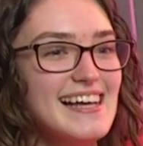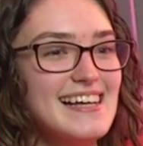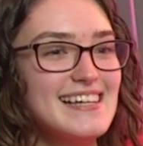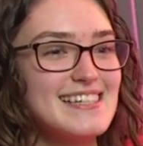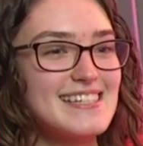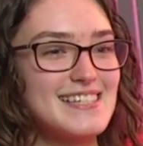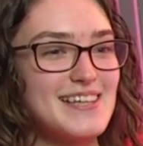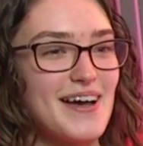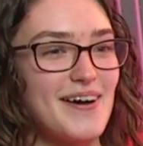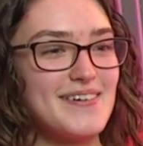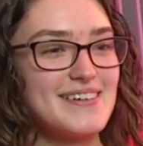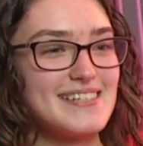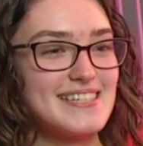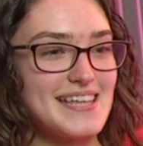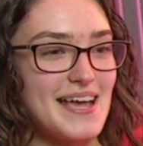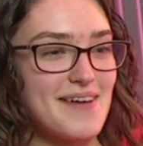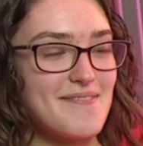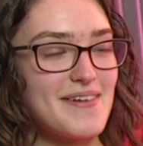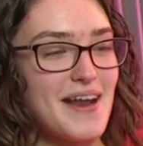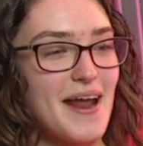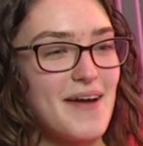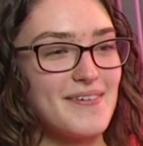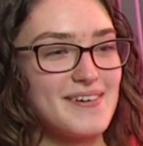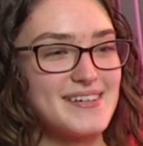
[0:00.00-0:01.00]
So
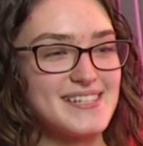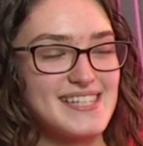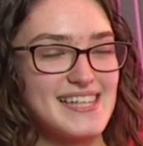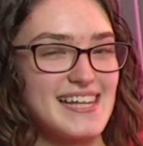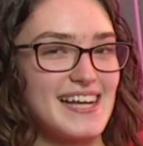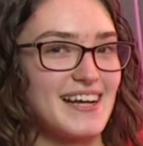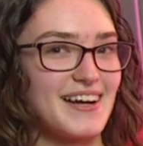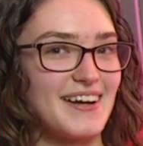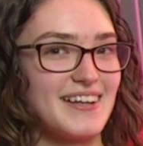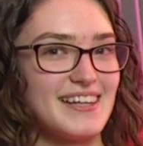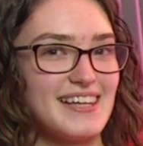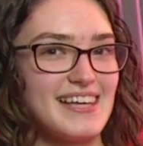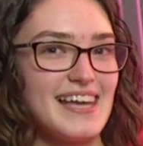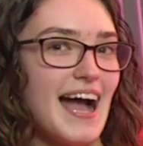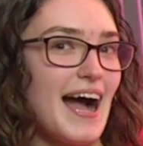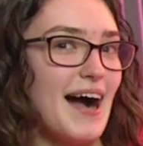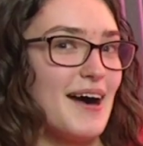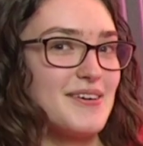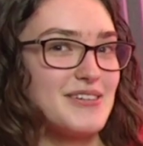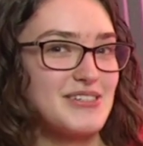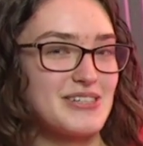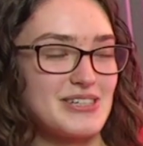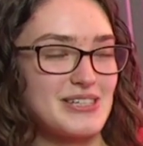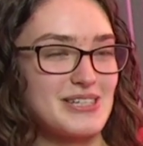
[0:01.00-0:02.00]
Sam and I were sitting on the
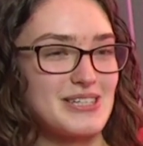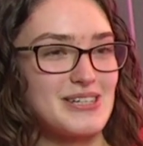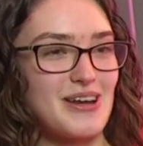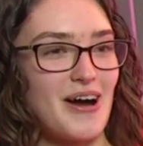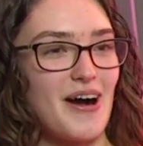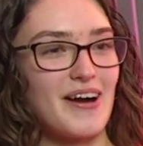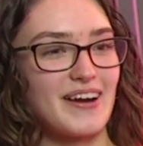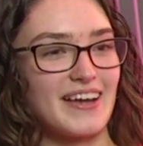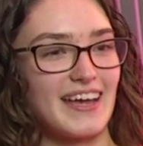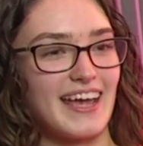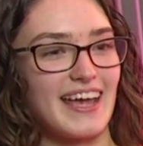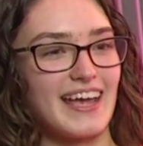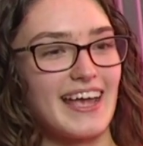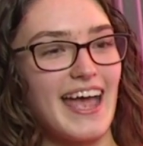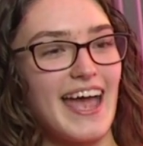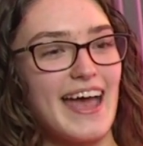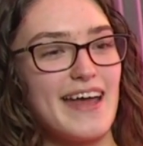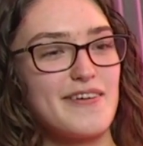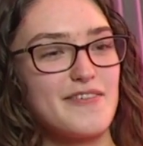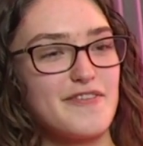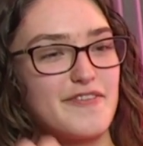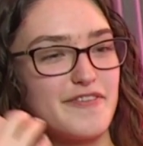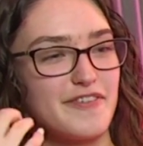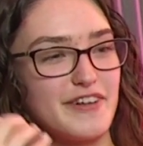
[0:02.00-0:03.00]
couch just talking,
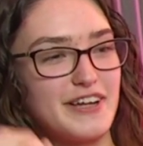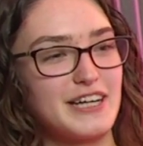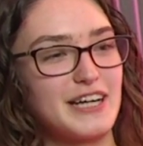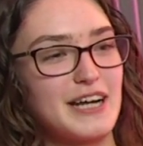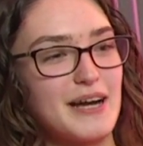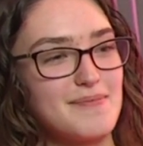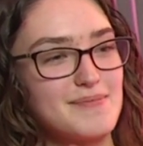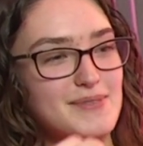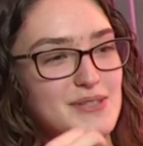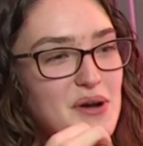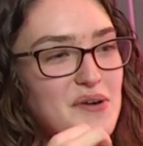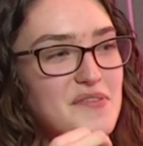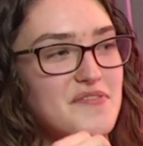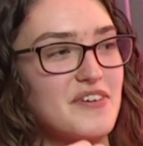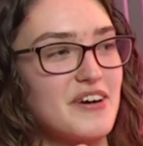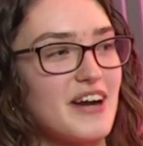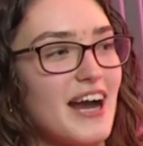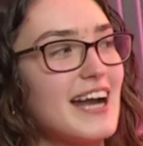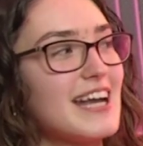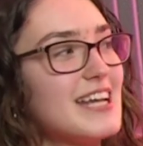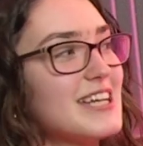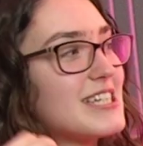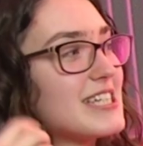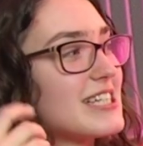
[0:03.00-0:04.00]
and Flynn comes over,
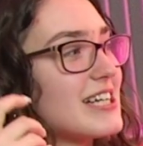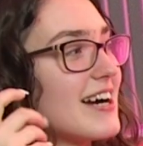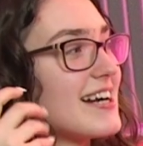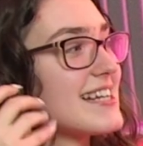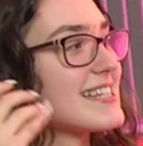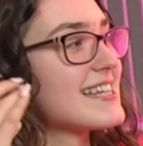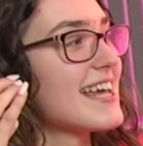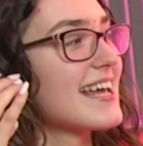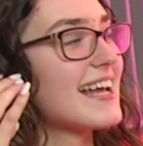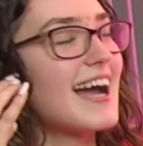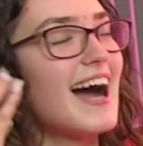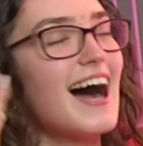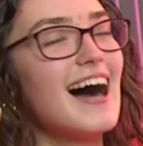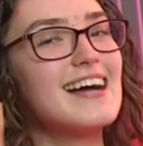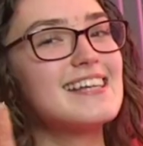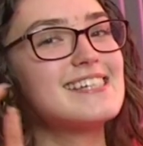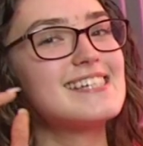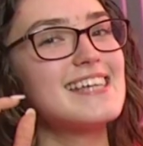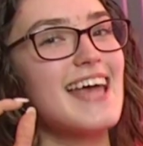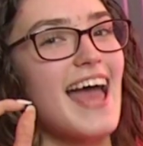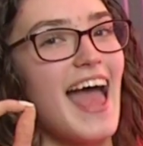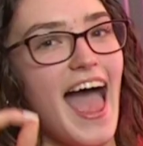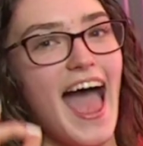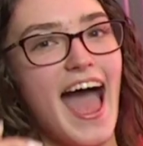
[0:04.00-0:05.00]
and he starts, like,
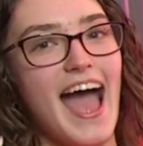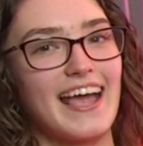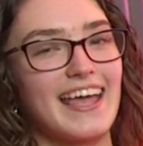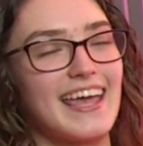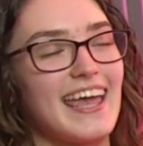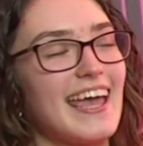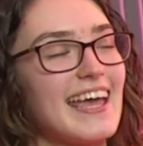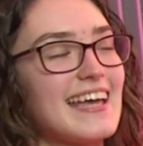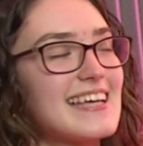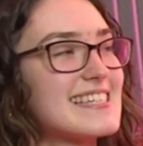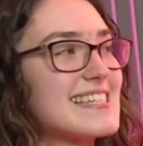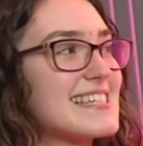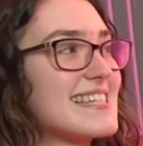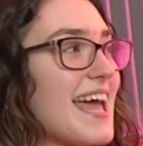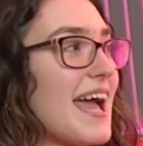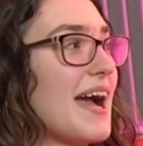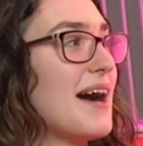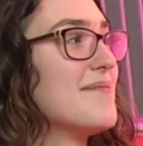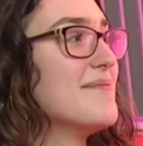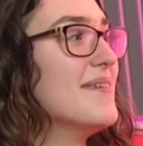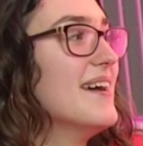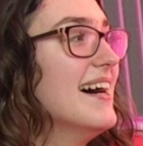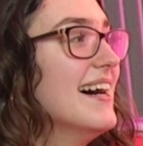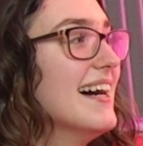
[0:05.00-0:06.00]
attacking
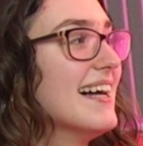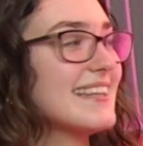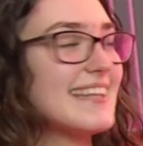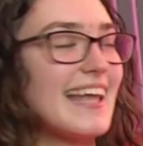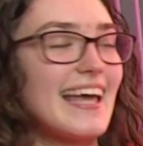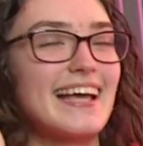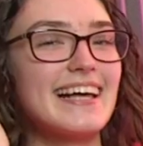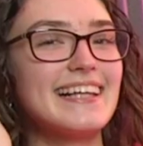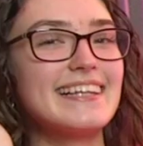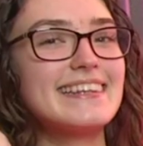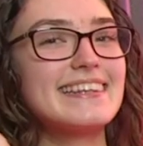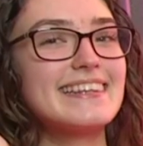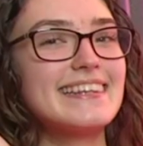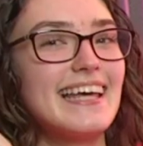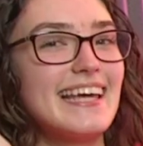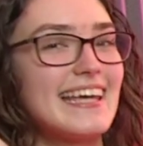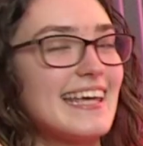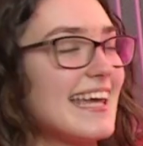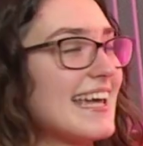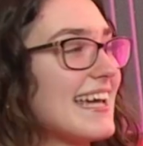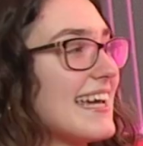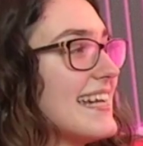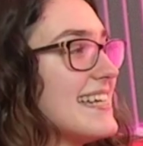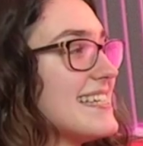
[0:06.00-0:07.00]
Sam, like,
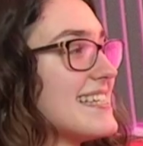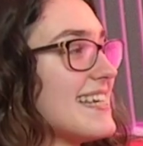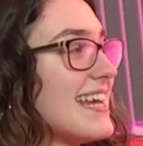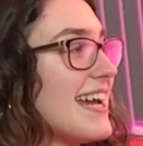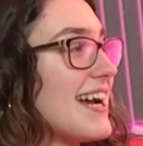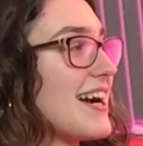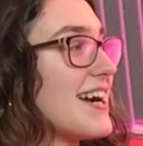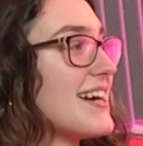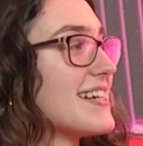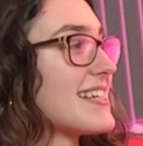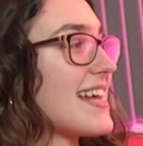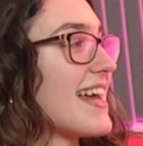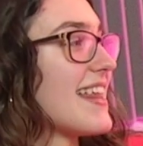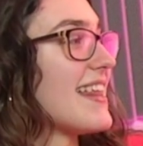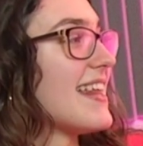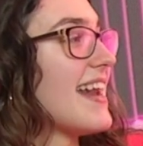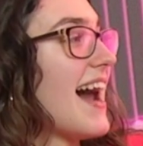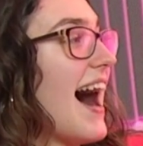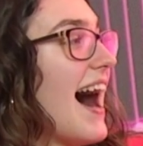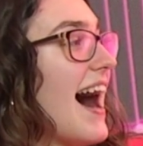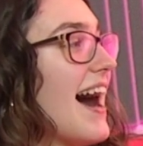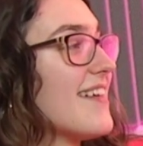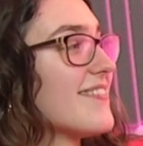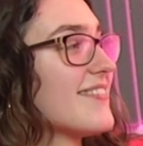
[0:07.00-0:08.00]
licking in his ears, and then
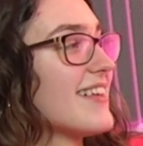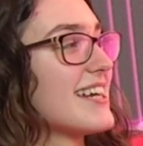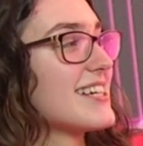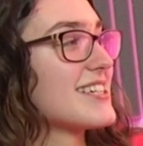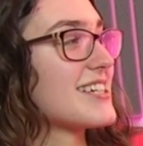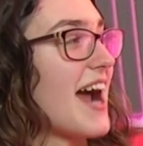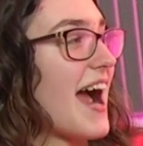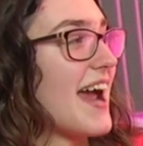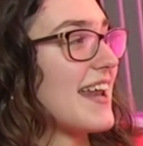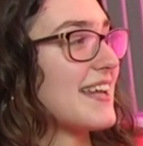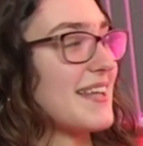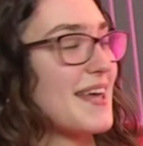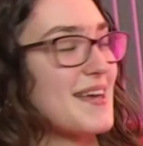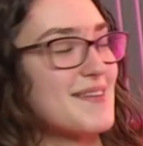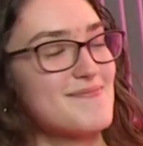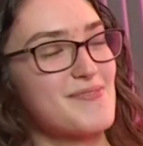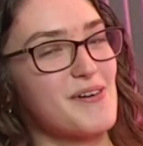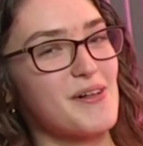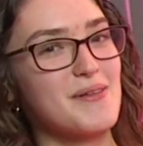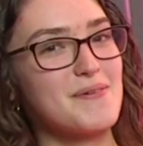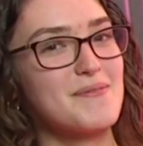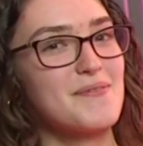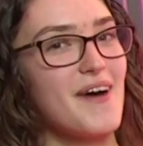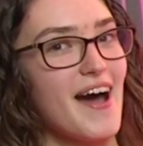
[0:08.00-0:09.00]
I'm, like, trying to, like,
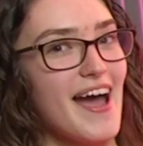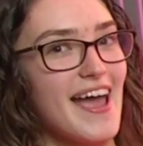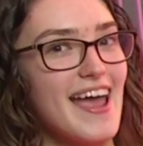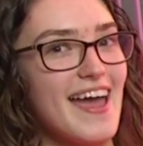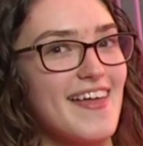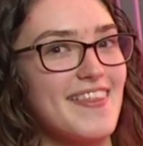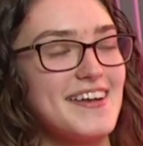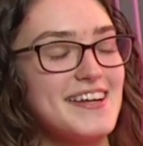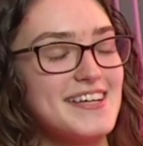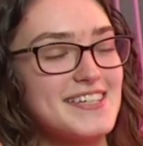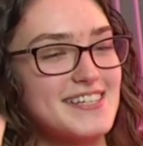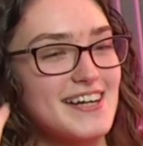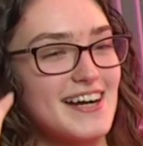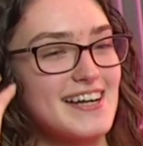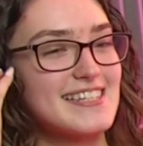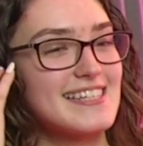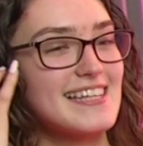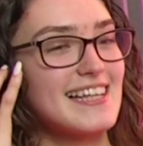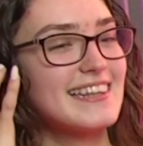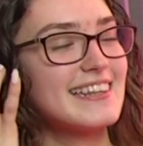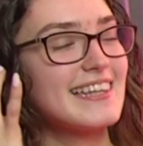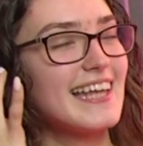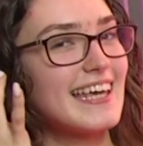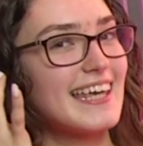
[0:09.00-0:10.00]
pull him away, and then he starts
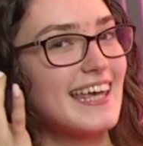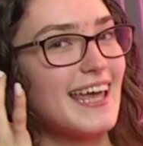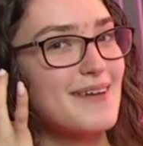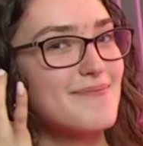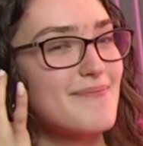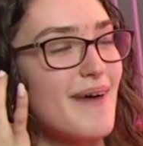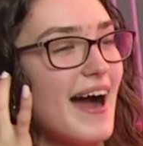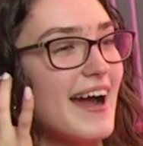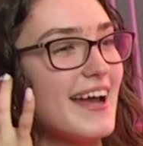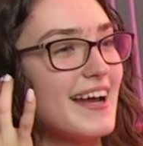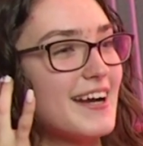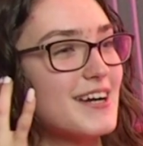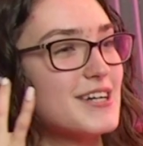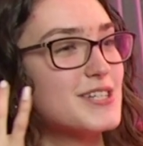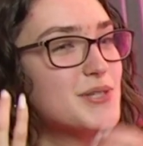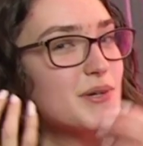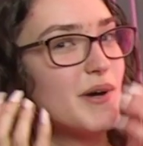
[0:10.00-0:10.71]
licking my ears.